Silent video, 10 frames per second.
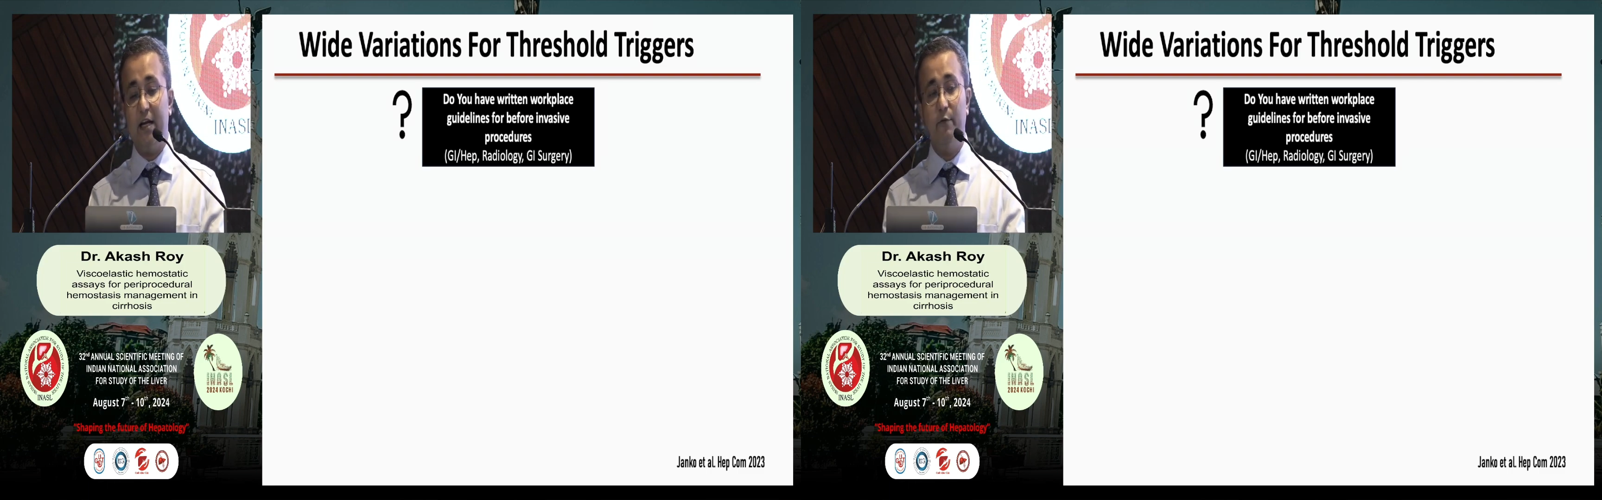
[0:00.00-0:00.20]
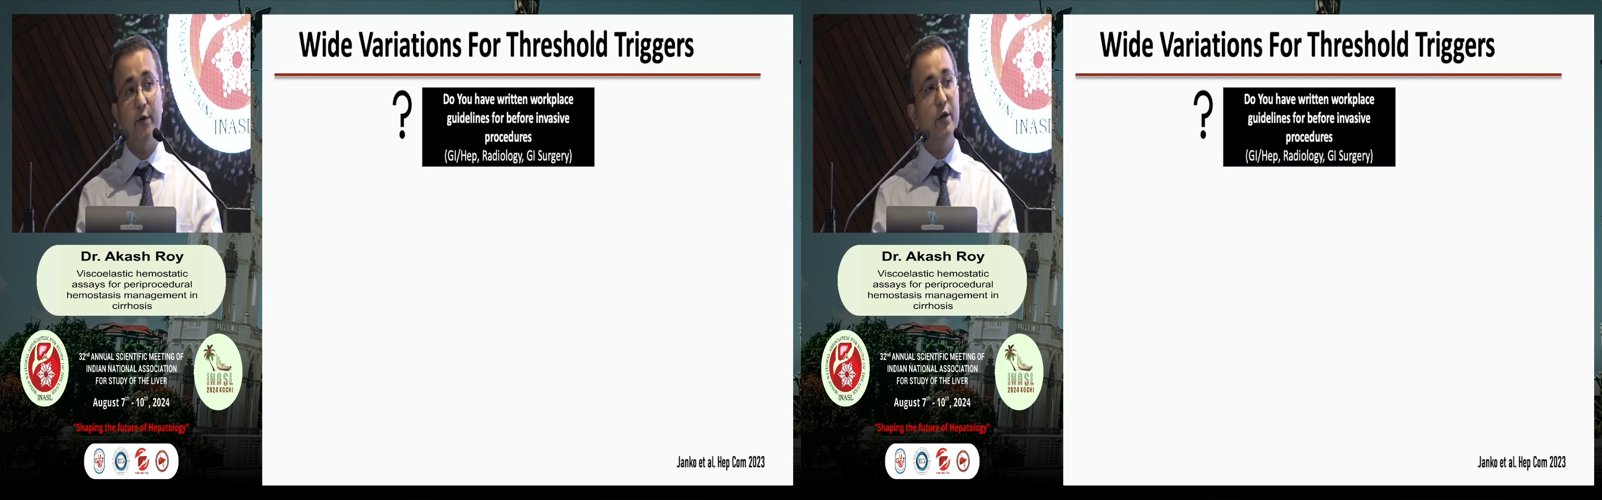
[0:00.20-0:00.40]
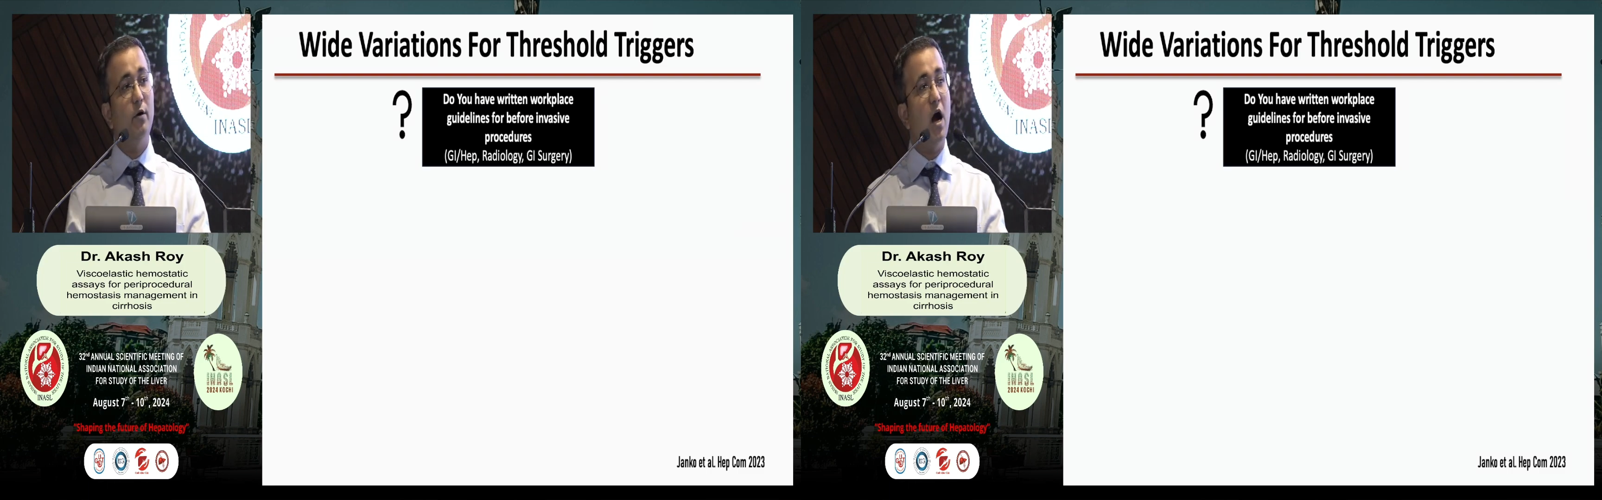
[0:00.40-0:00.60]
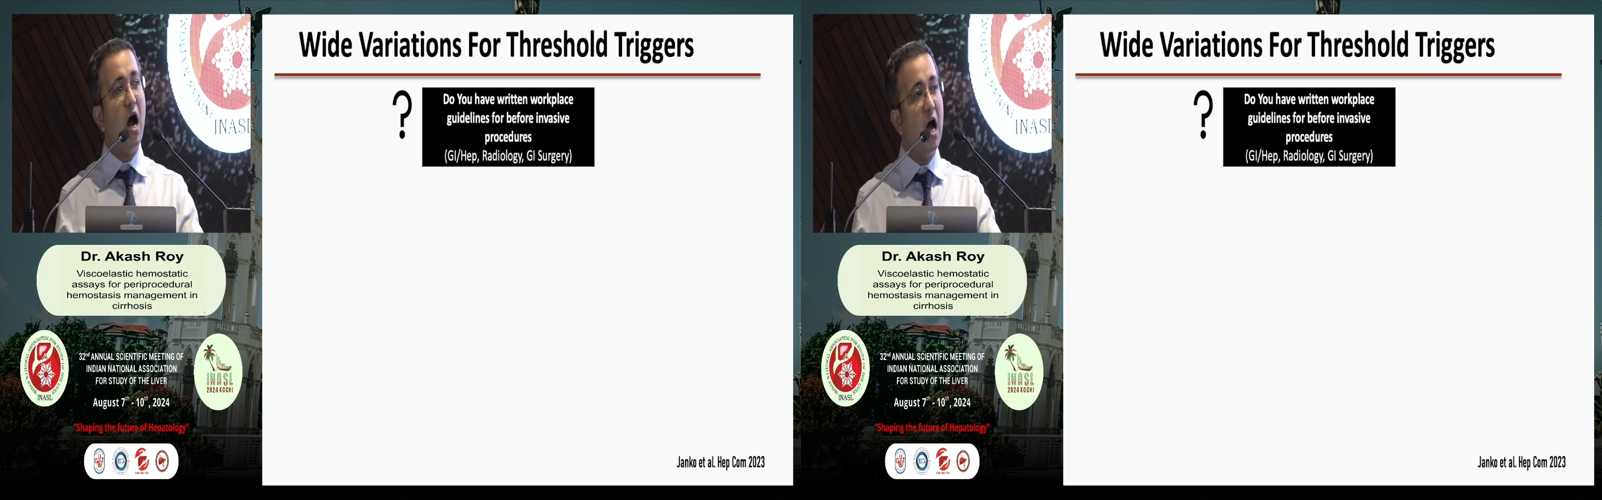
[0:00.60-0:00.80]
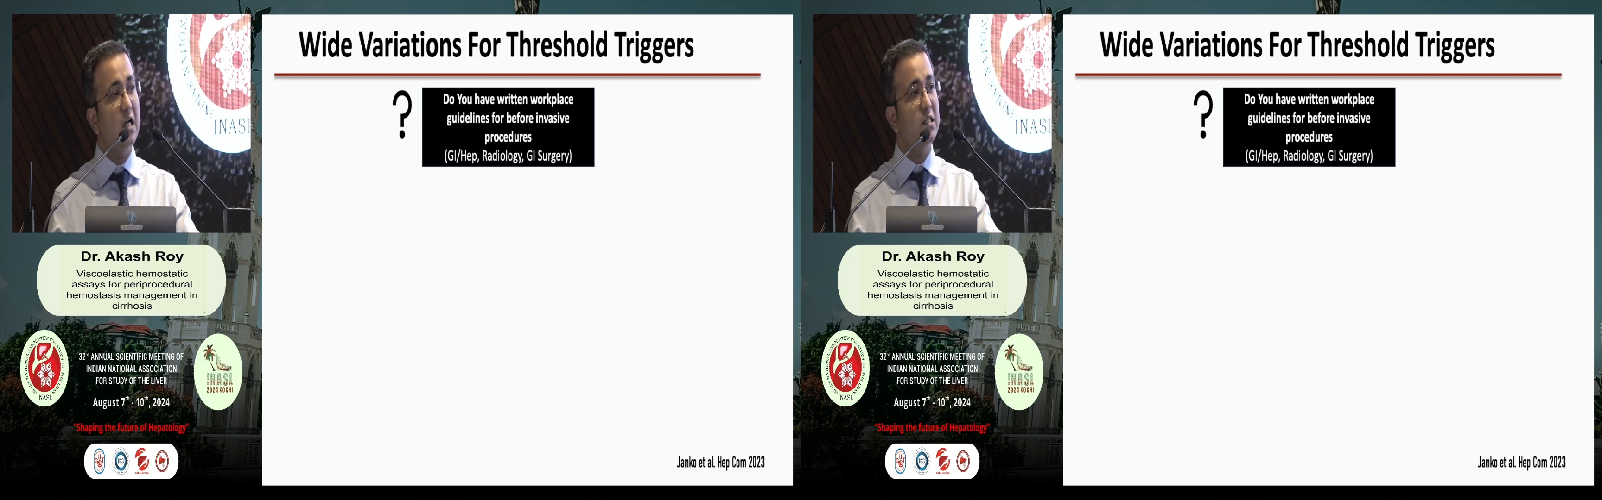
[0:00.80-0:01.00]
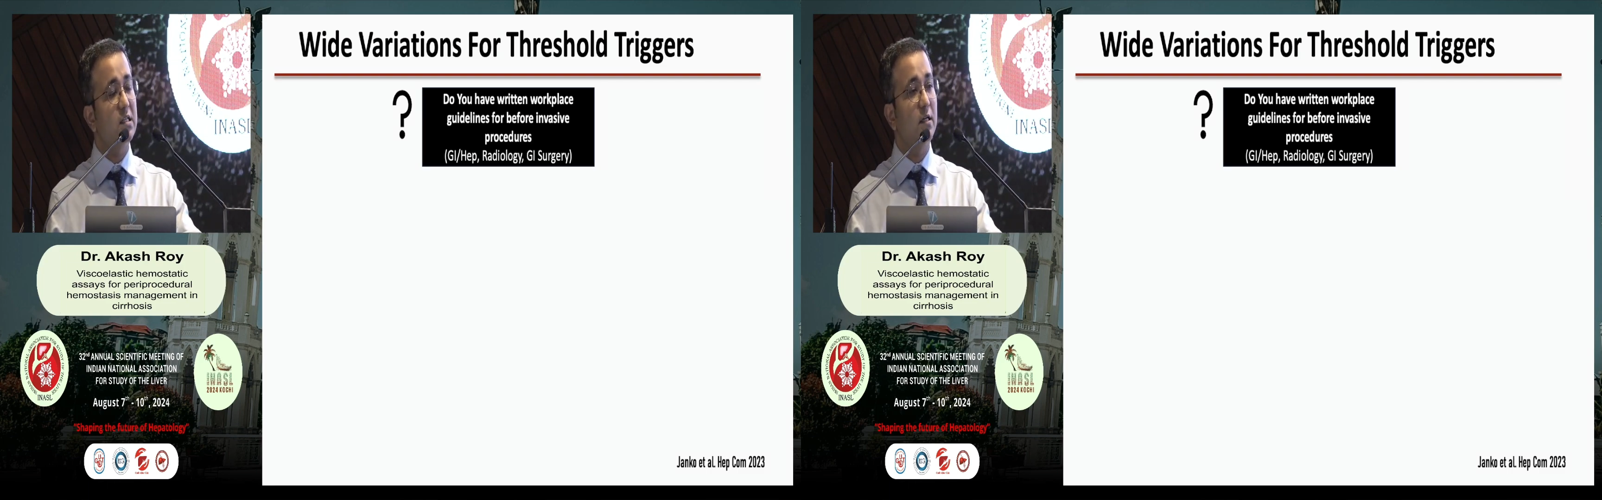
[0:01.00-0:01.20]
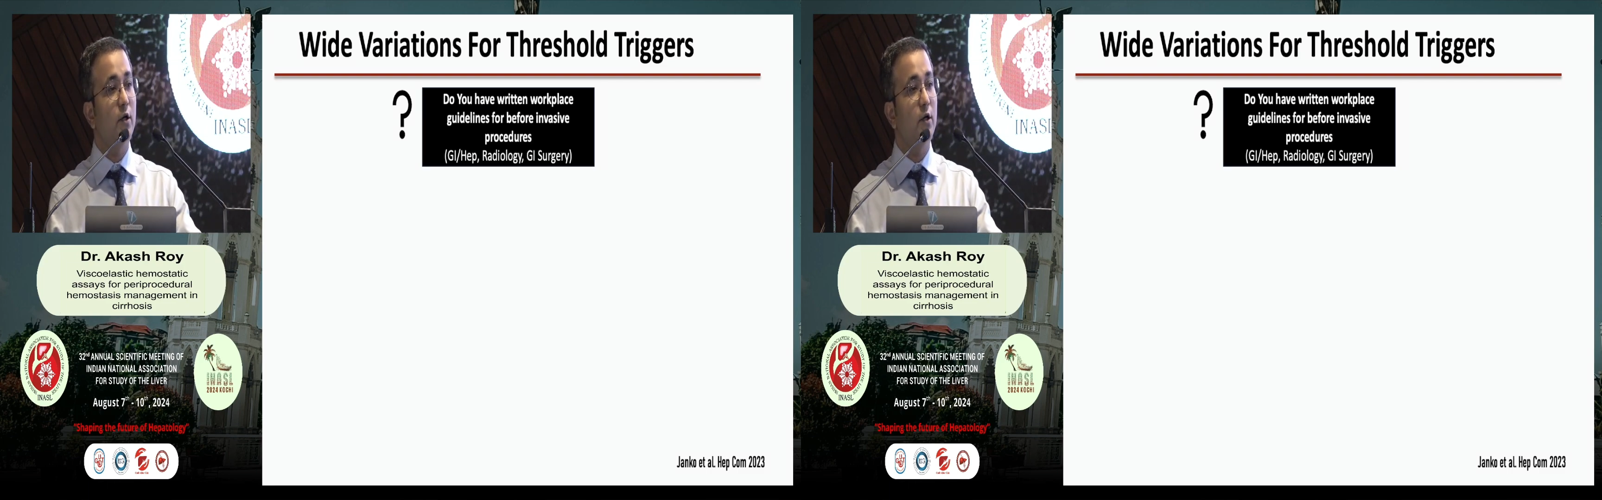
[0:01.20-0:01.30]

where you are asked,